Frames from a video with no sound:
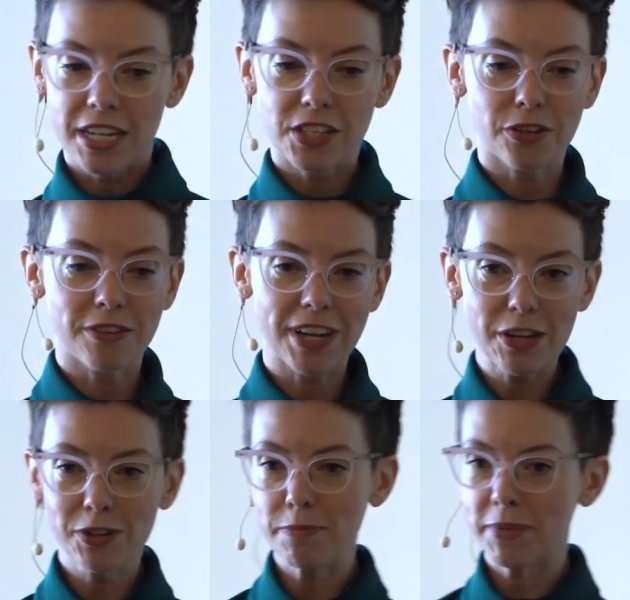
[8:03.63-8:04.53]
So if I
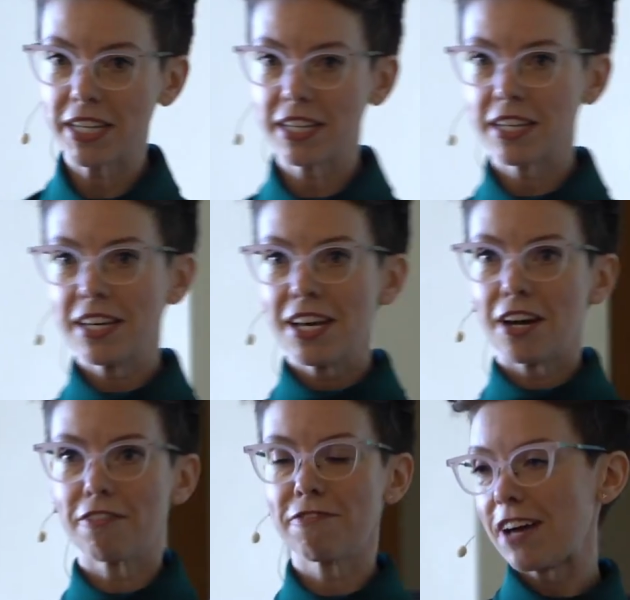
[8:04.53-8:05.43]
want to be
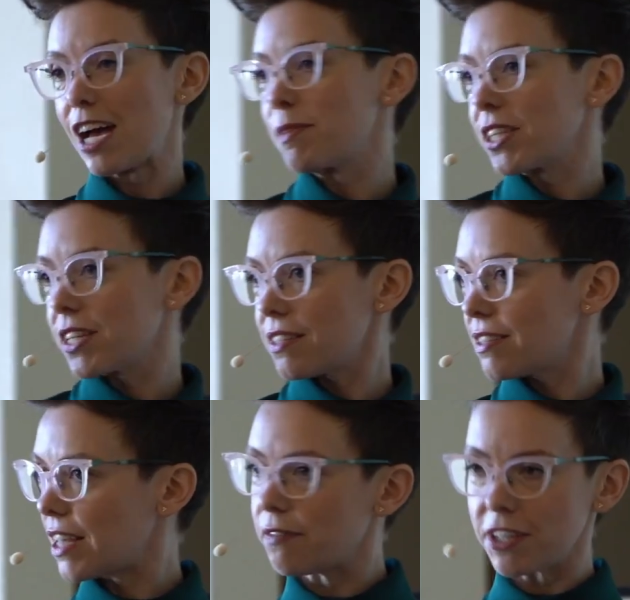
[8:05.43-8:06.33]
a fabulous
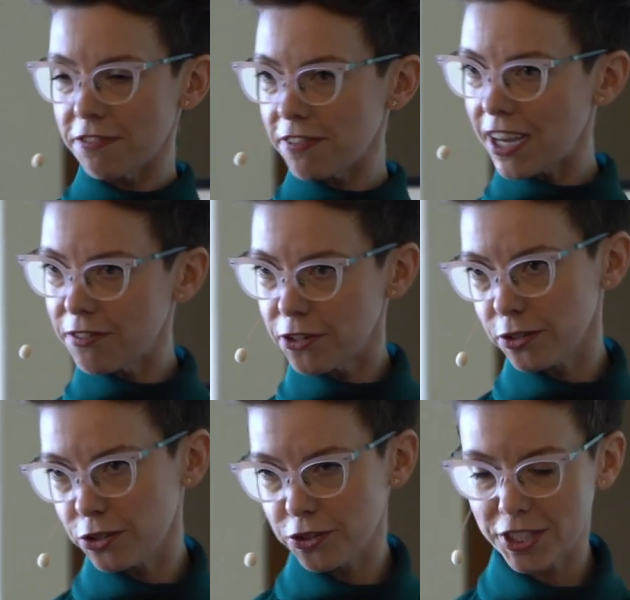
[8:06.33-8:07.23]

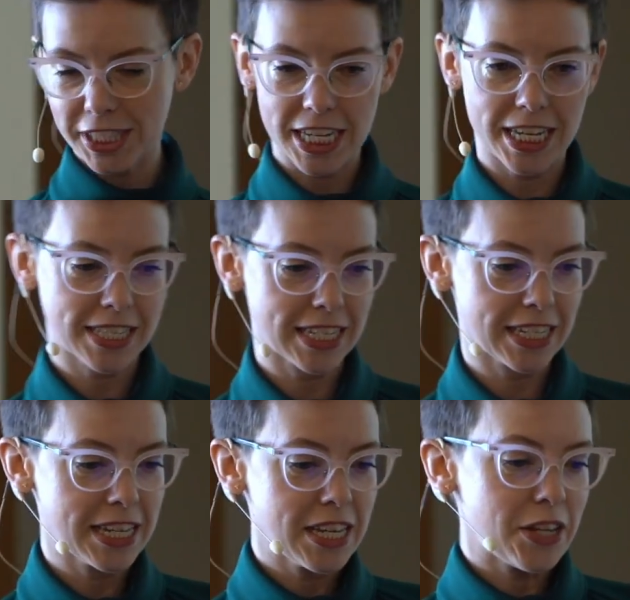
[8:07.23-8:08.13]
75-year-old Georgia Lee
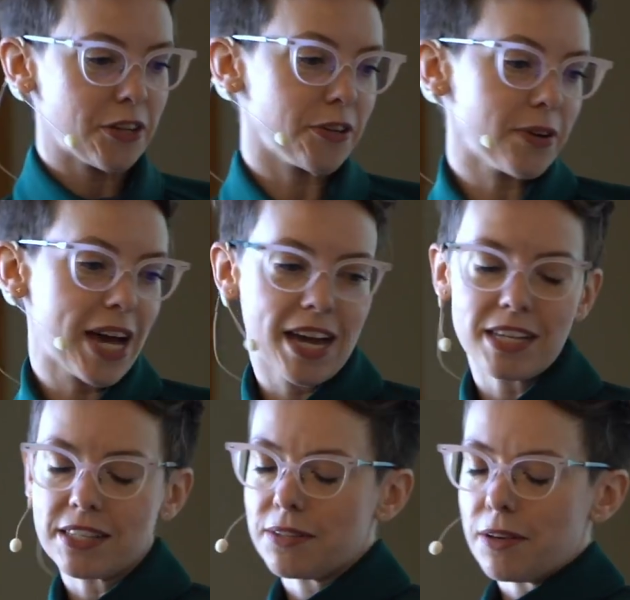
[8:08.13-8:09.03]
Hussey who
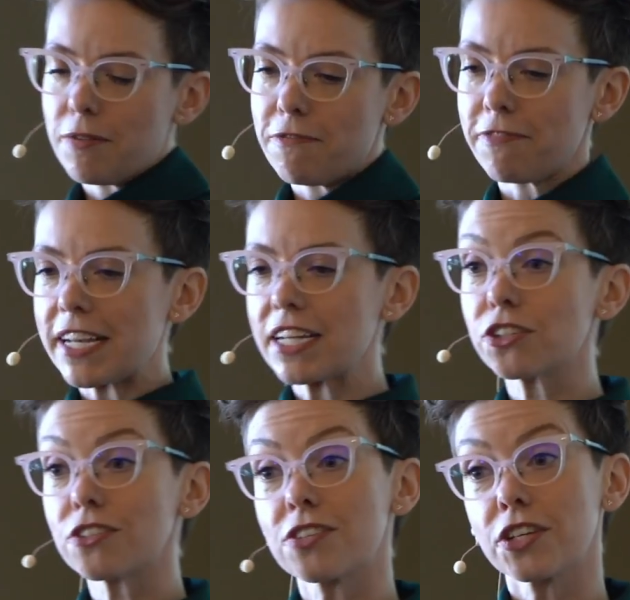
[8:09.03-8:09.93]
has
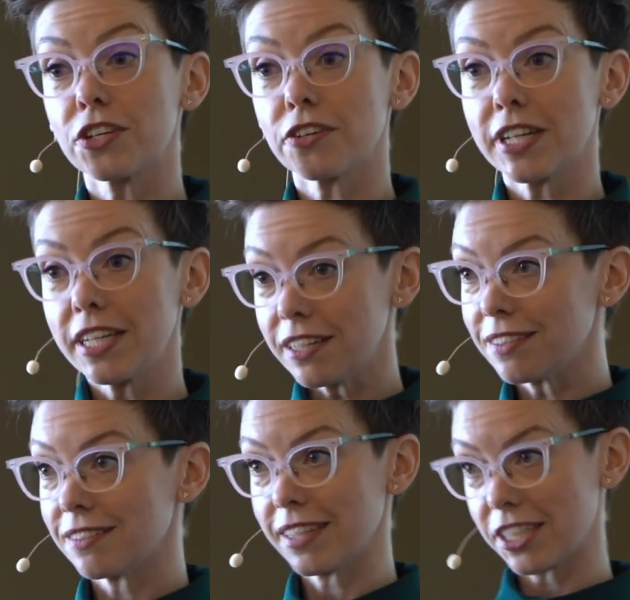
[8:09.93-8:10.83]
financial
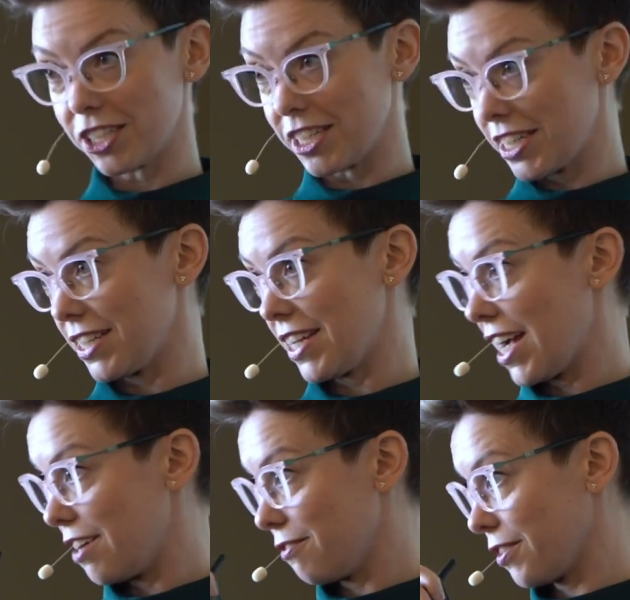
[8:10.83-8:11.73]
security, like she didn't
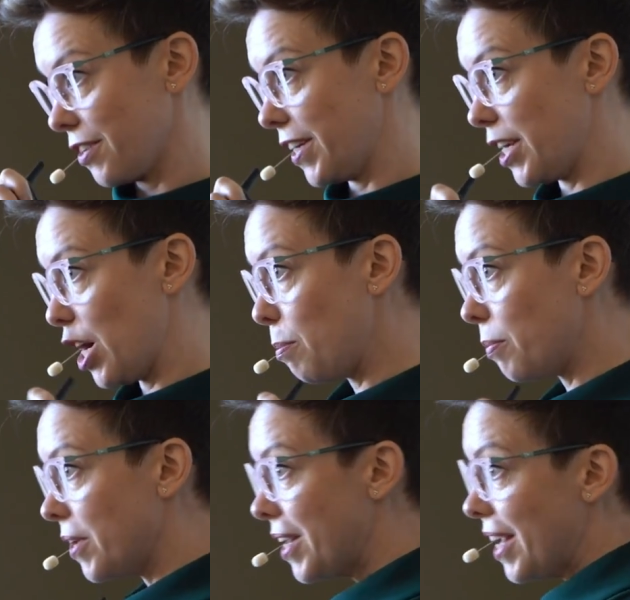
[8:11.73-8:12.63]
have growing up,
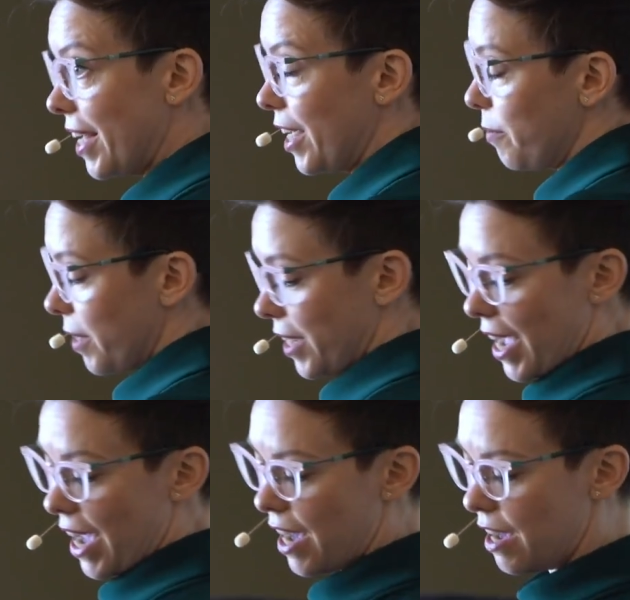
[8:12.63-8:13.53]
and I want to
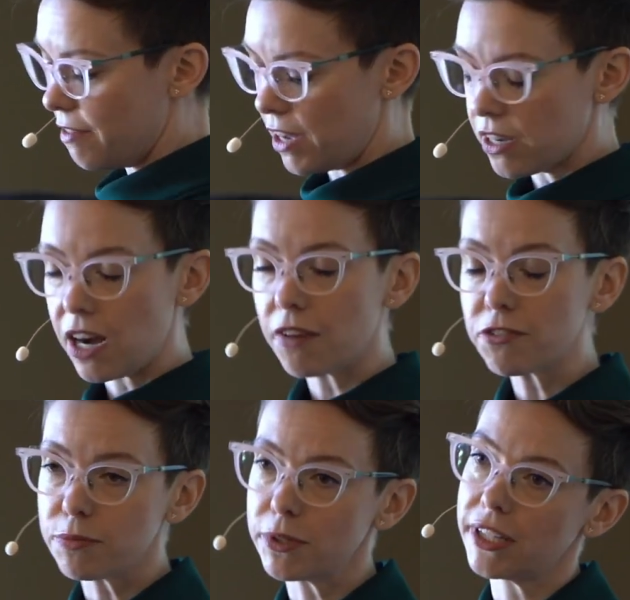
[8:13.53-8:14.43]
have a
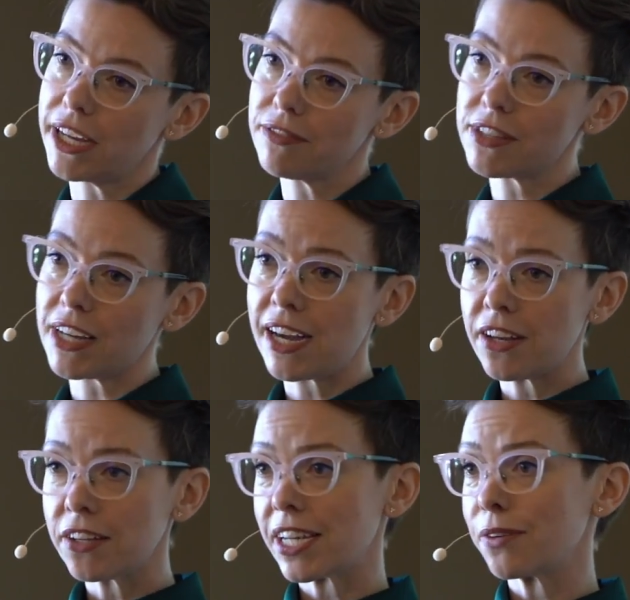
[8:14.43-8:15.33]
comfortable
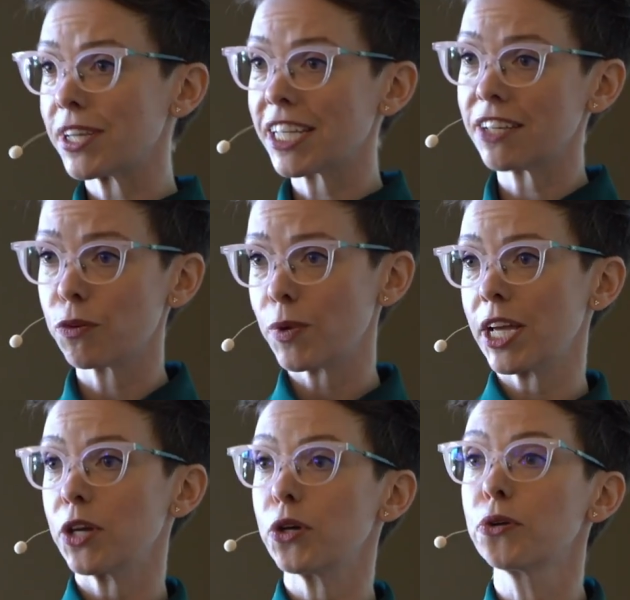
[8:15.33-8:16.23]
lifestyle, and I want to give
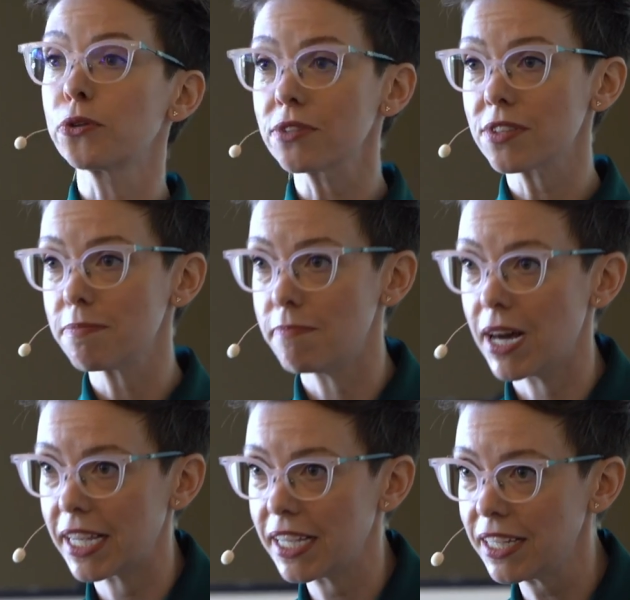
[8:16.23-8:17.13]
away oodles of
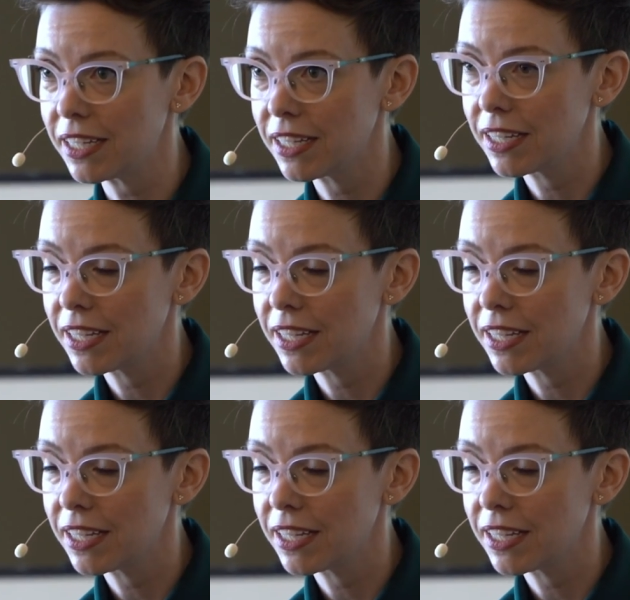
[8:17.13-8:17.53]
money,